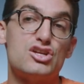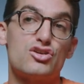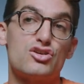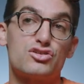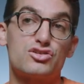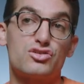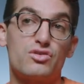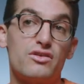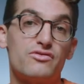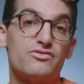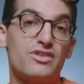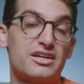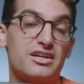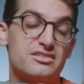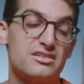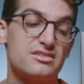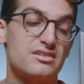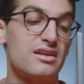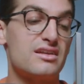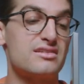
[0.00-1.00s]
your screen
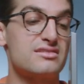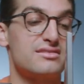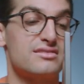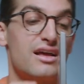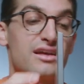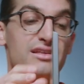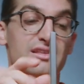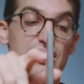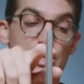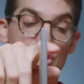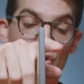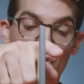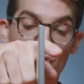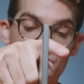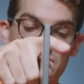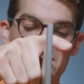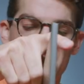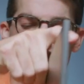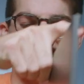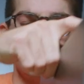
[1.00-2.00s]
flex is gonna slightly
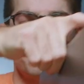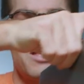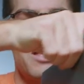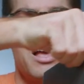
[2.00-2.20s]
increase.